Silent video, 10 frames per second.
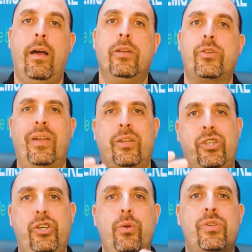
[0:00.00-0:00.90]
so that
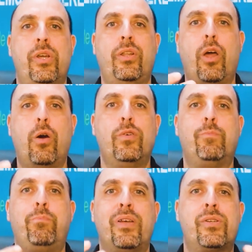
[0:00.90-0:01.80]
it's using those
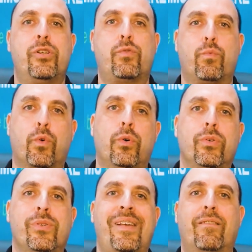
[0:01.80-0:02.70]
business
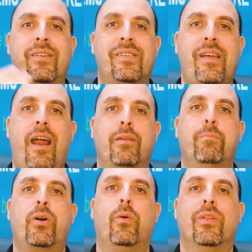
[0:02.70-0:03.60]
rules that are inside of the
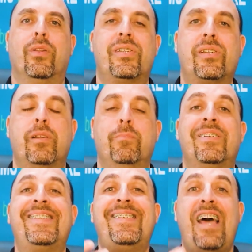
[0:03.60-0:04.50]
Macola system
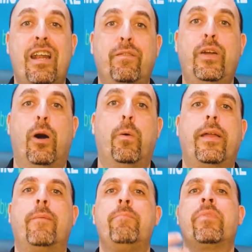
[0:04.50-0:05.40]
instead of
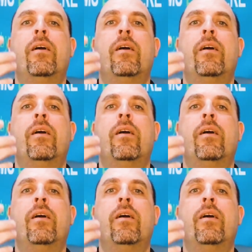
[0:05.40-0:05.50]
going